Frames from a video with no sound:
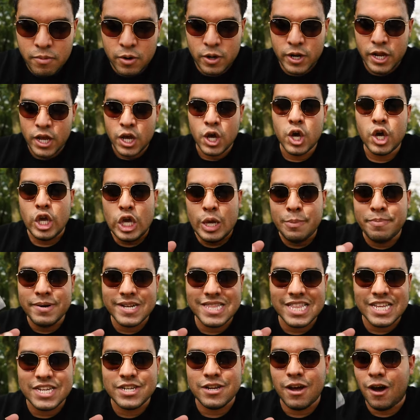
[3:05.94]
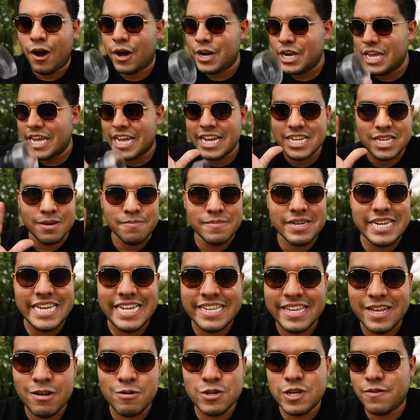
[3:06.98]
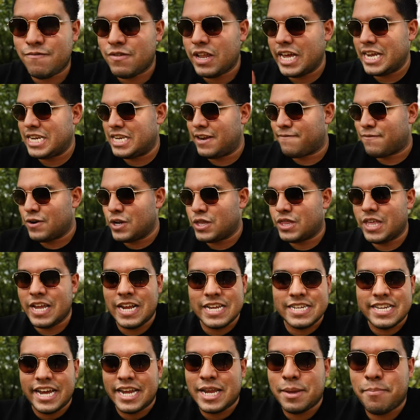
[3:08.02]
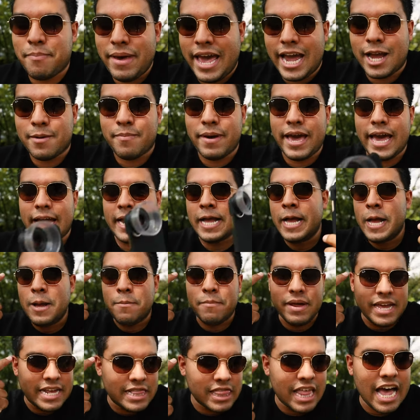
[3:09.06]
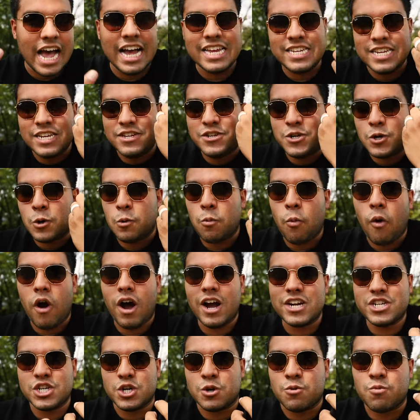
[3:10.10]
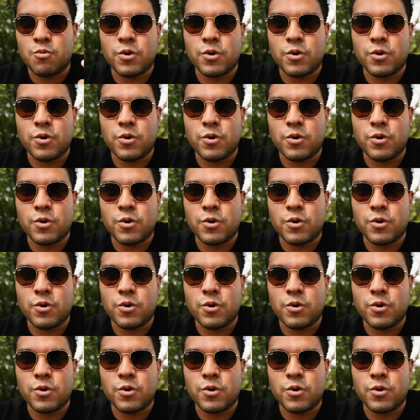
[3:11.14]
but you put this on, you get some details of like different things like your backpack, my glasses, your watch, a